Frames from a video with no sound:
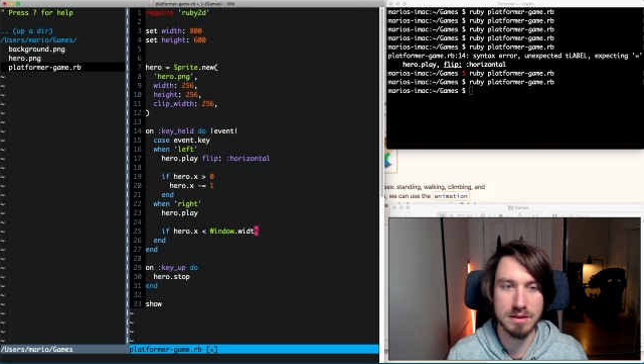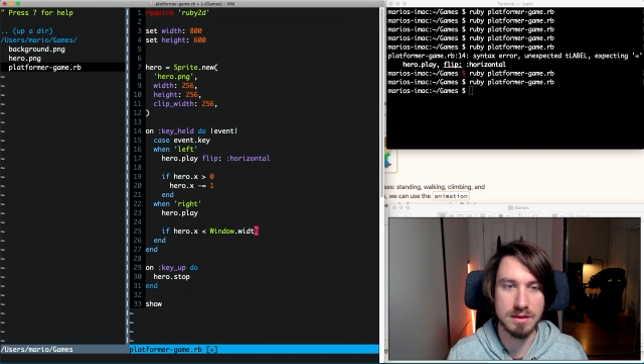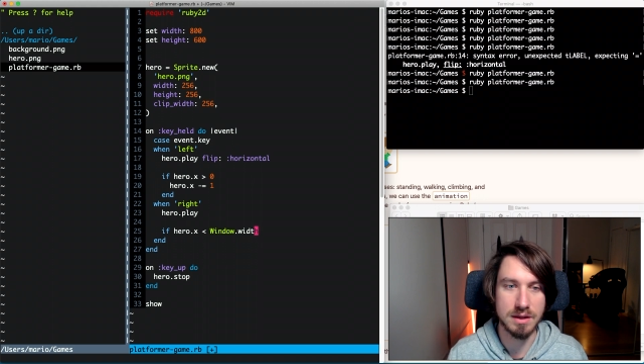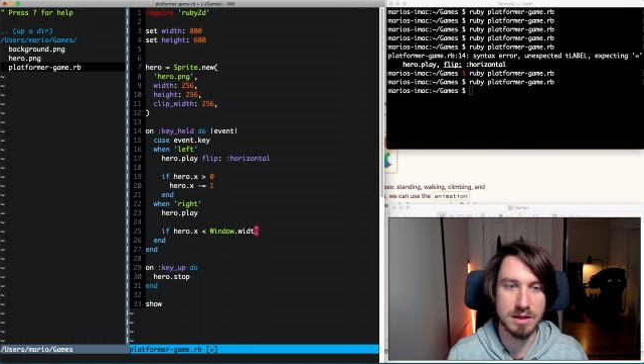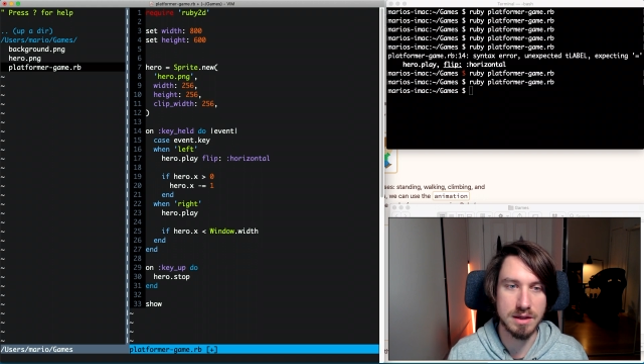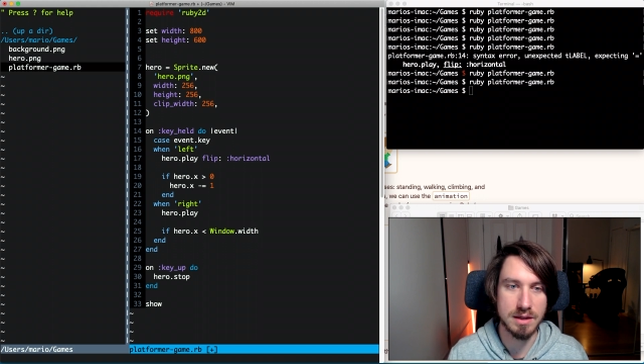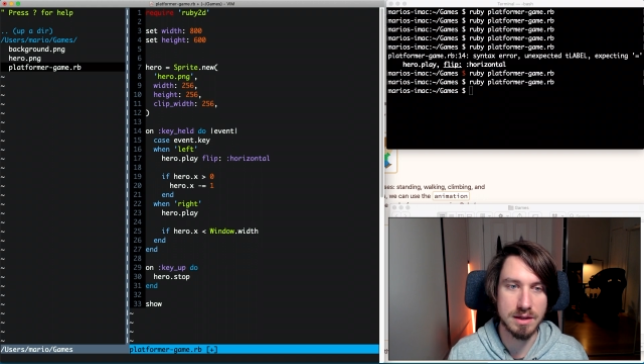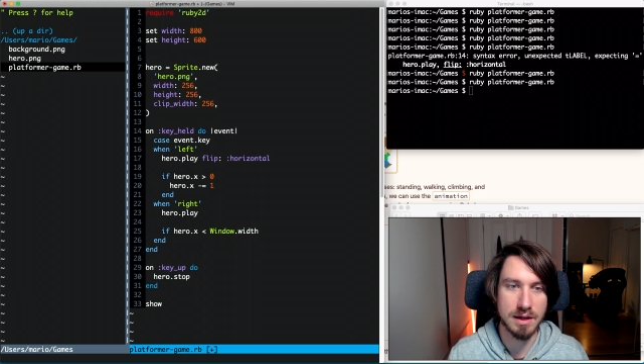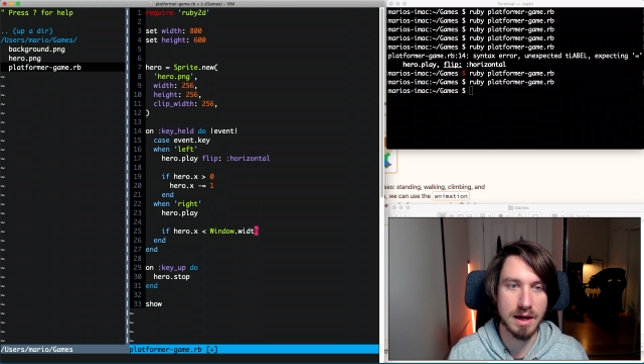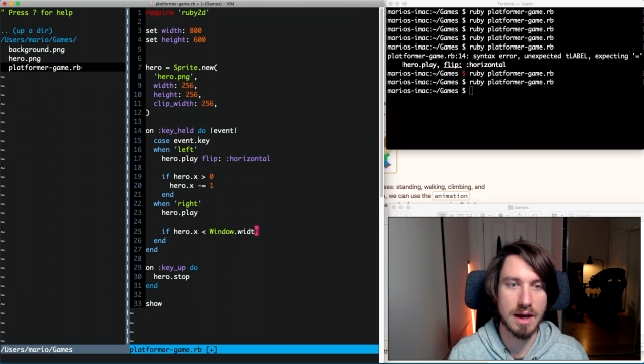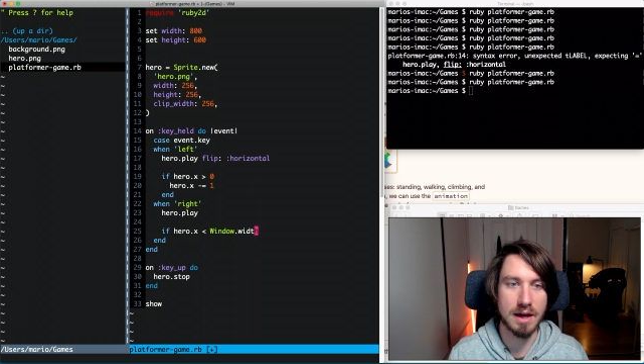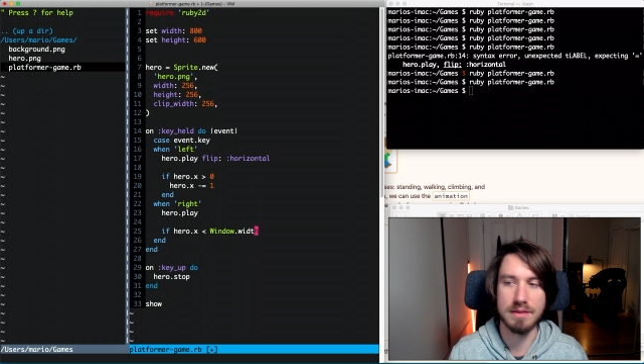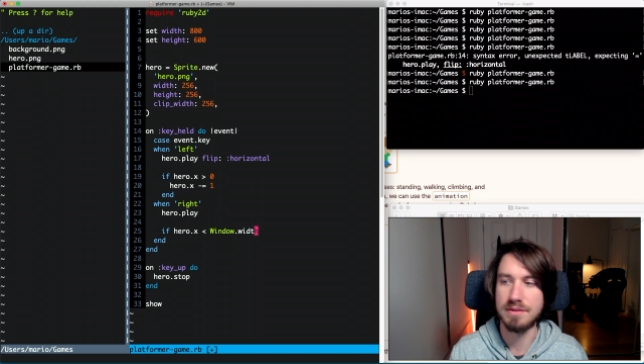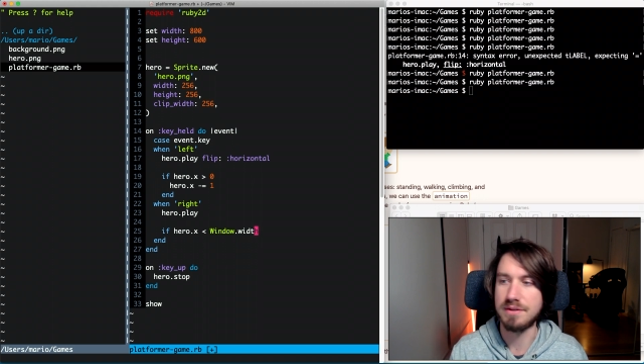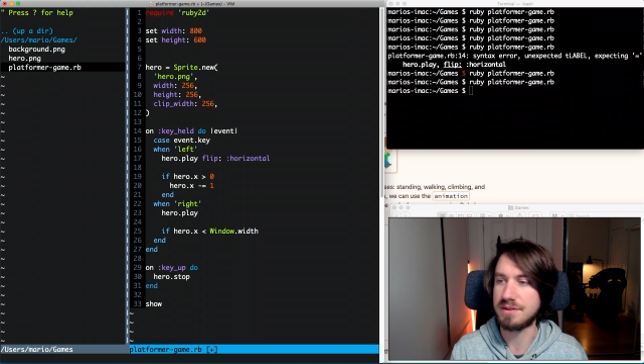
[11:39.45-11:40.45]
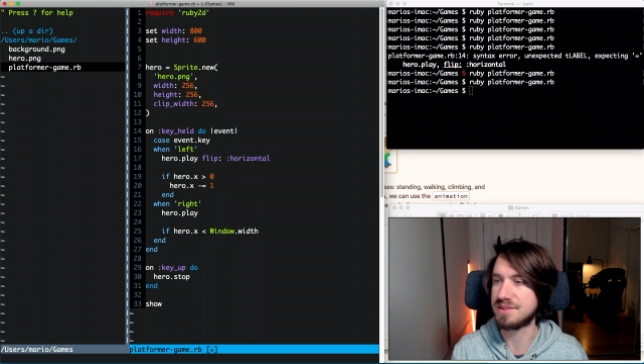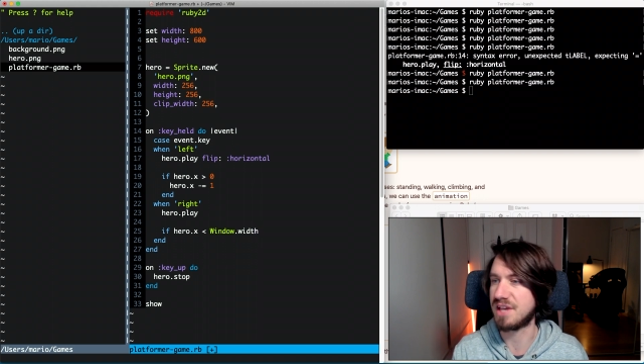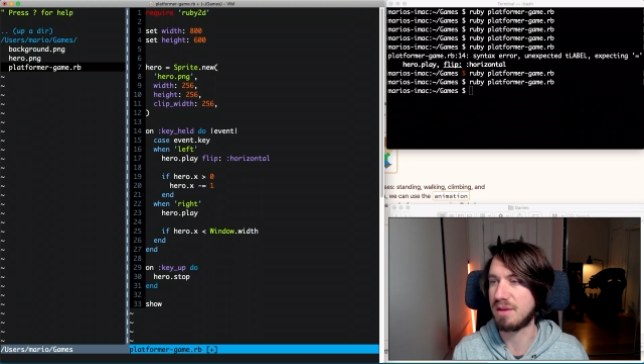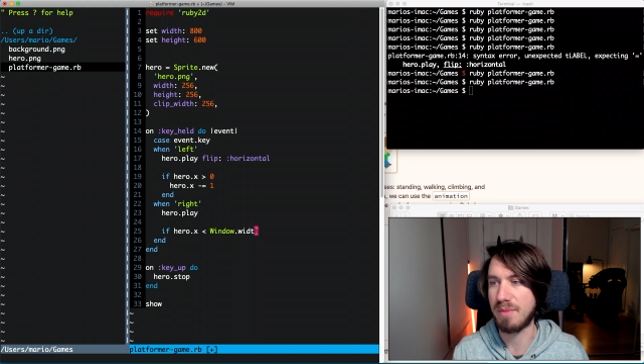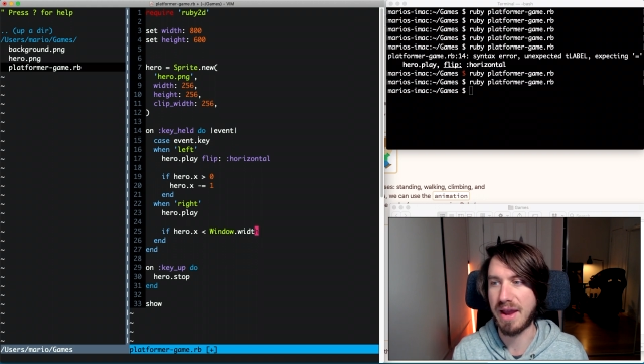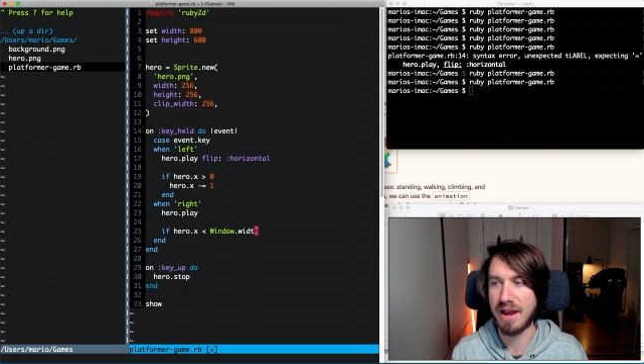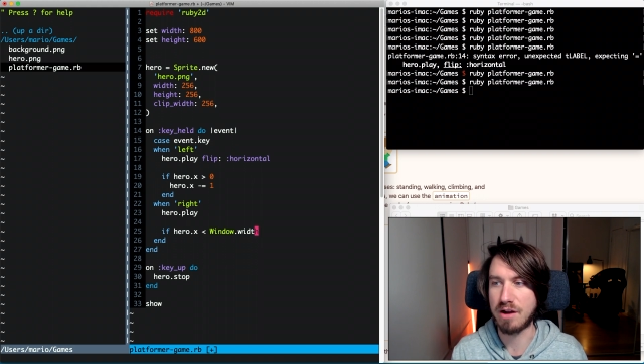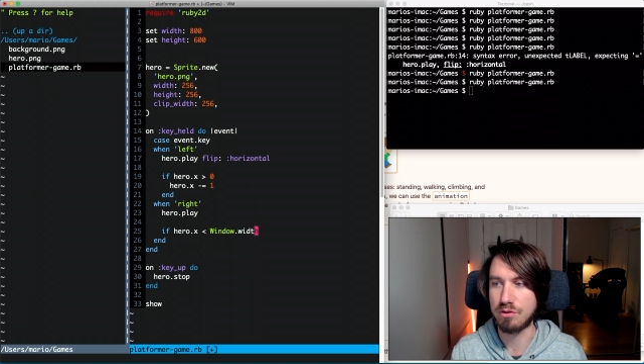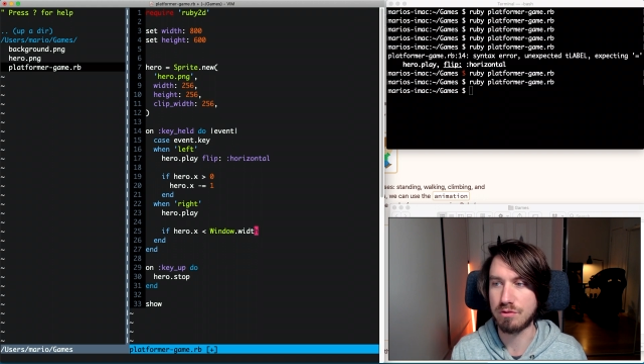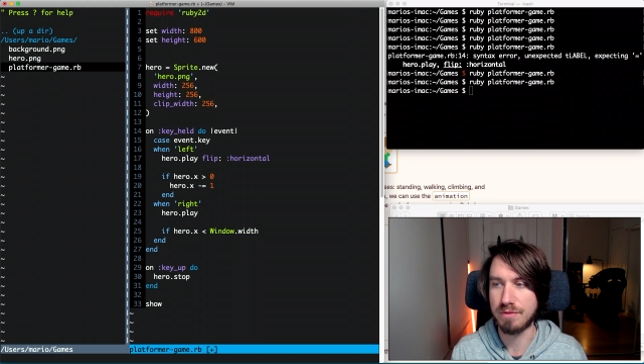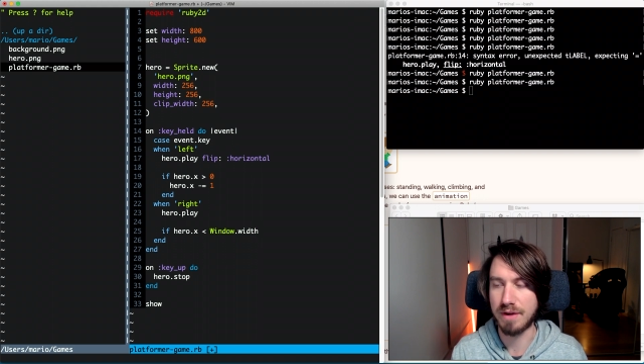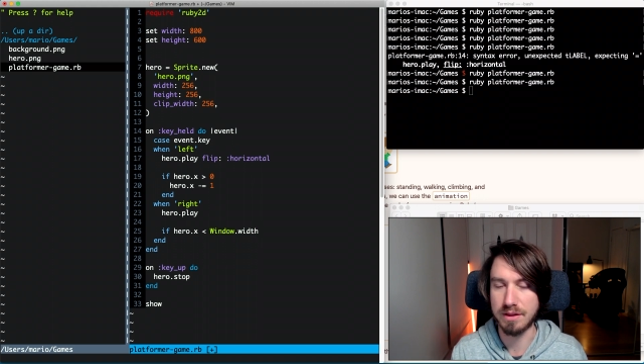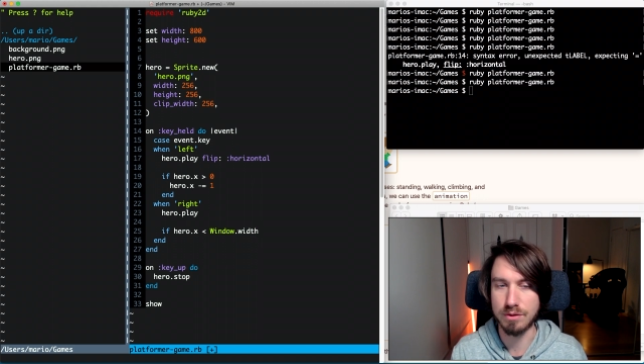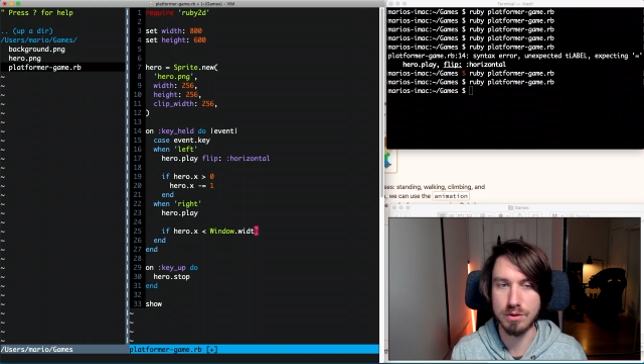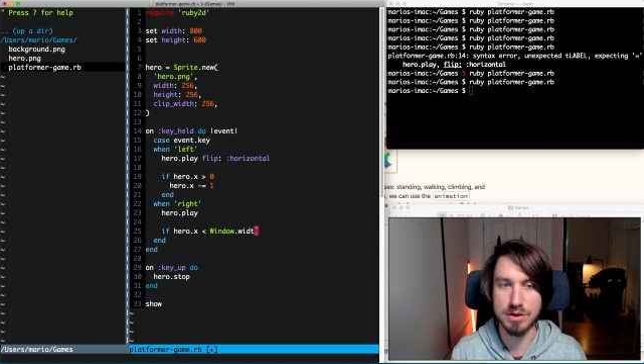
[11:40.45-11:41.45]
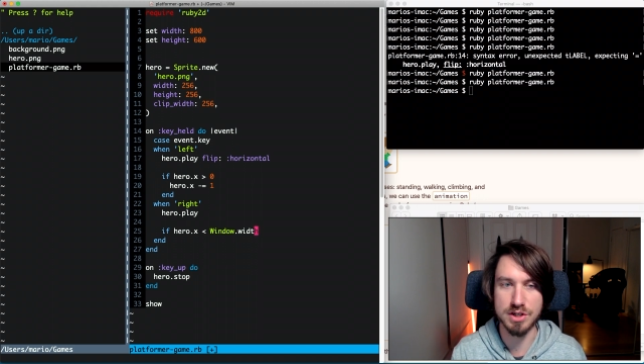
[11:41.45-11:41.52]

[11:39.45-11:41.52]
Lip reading: the same 800 value.